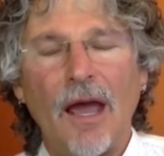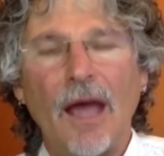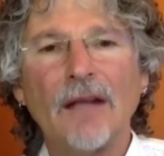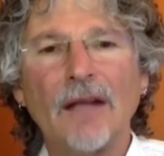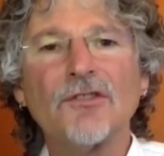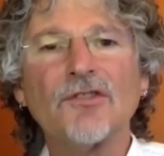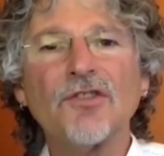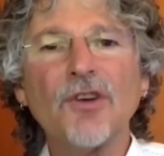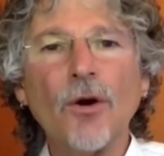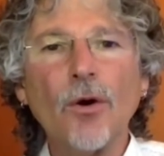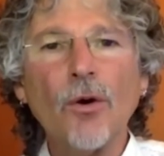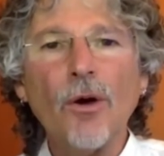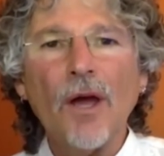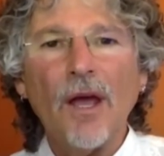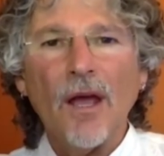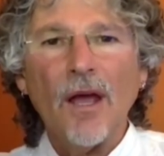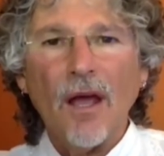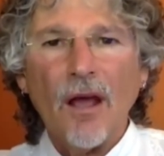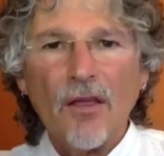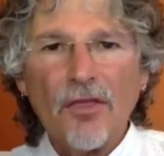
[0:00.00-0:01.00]
And
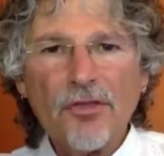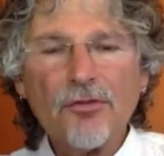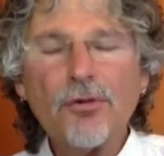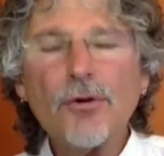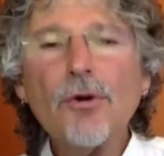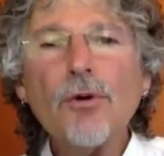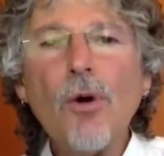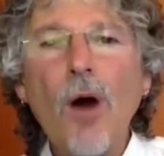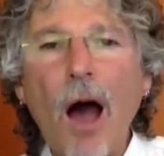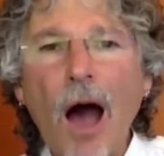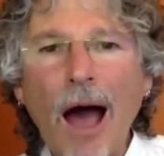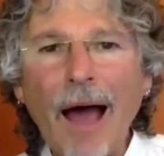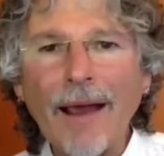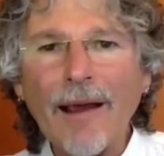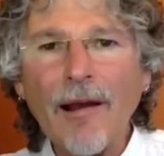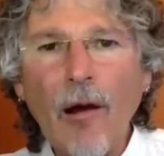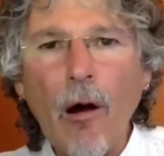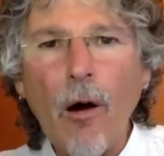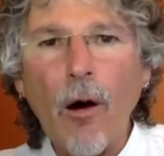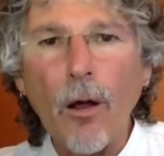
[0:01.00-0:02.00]
so through
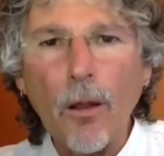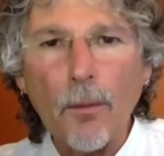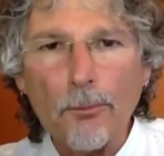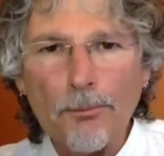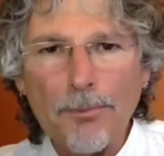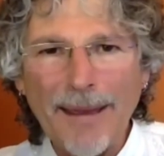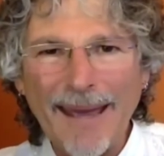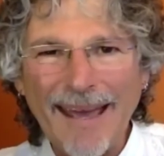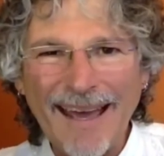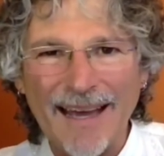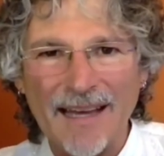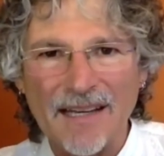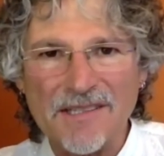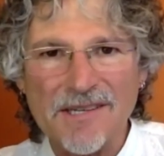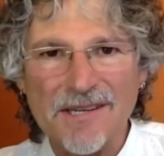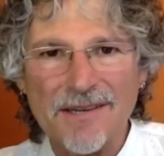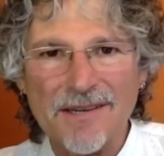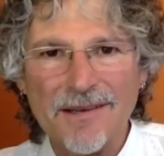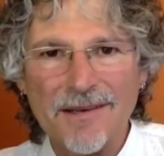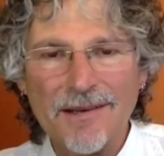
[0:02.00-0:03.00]
I Calm
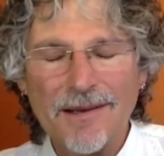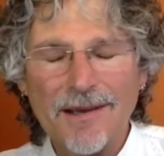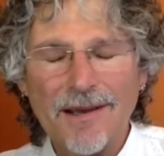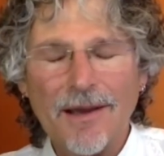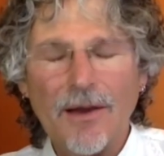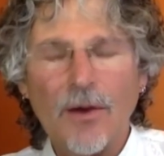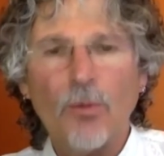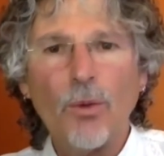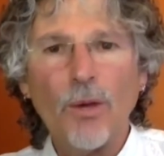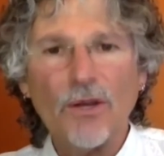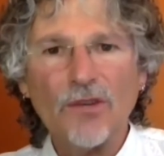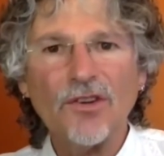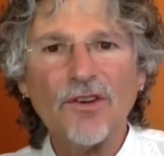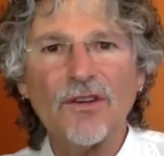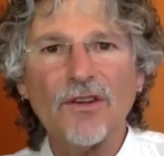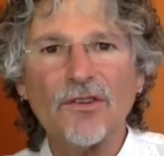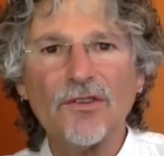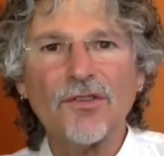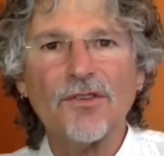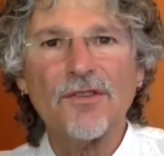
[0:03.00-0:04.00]
Pet, which
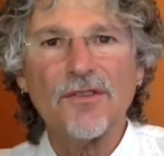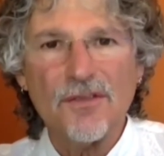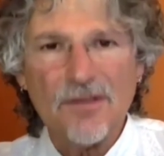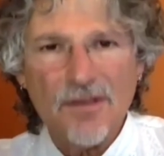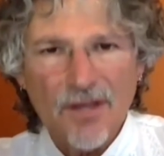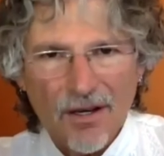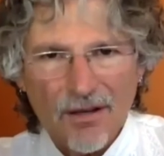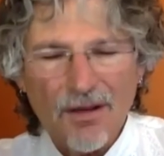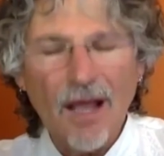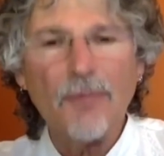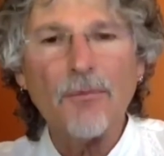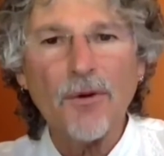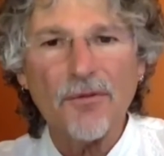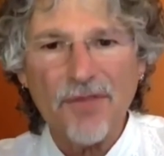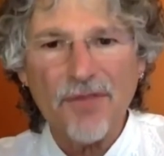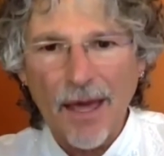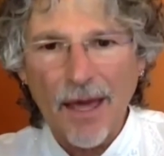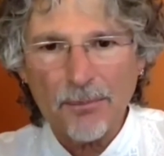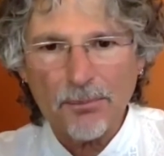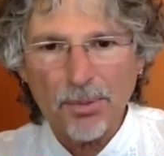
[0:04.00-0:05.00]
is the name
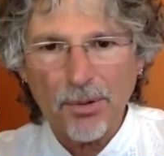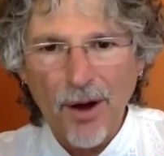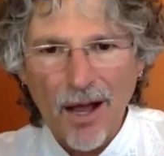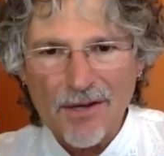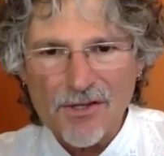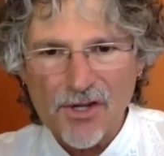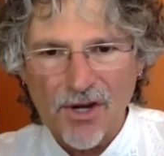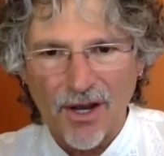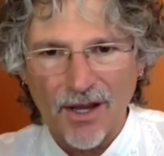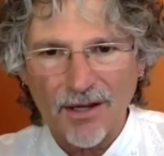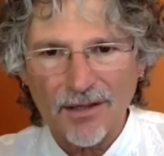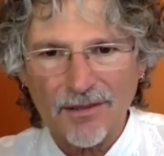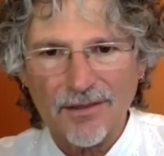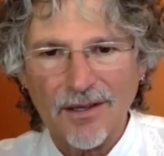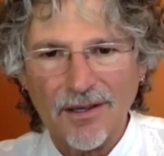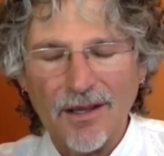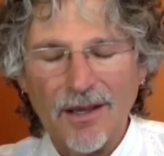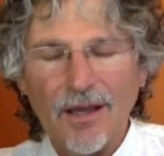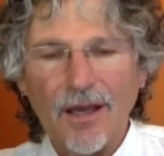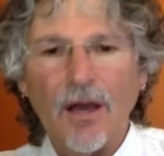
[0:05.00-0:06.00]
of that project,
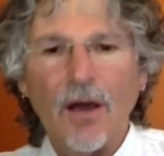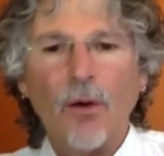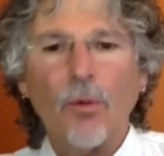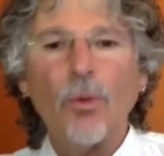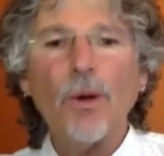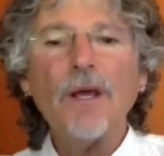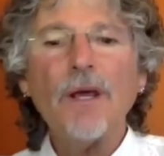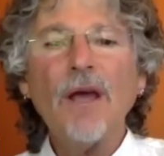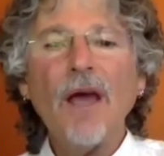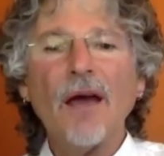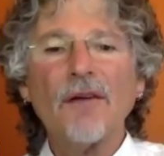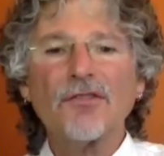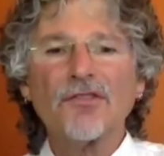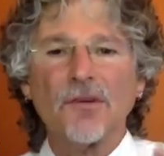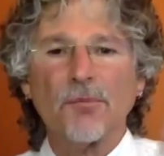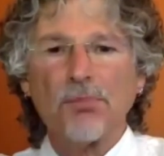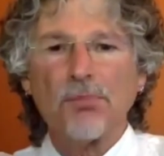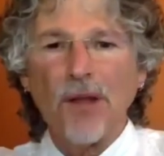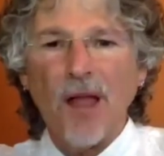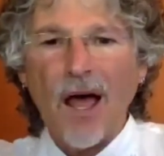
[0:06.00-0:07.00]
we have
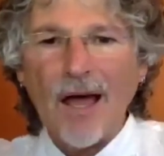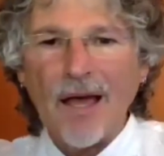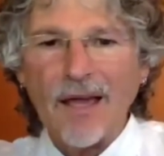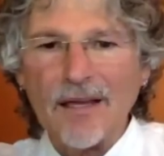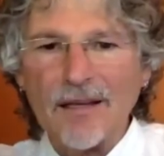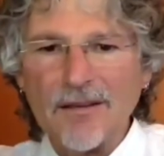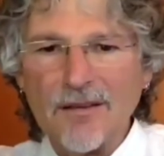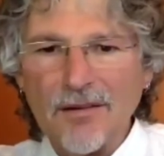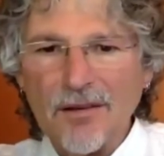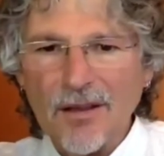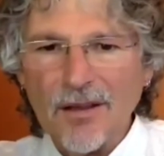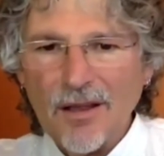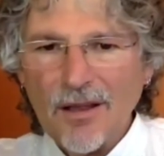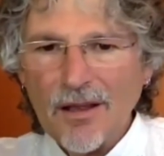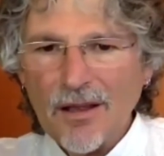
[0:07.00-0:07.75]
supplied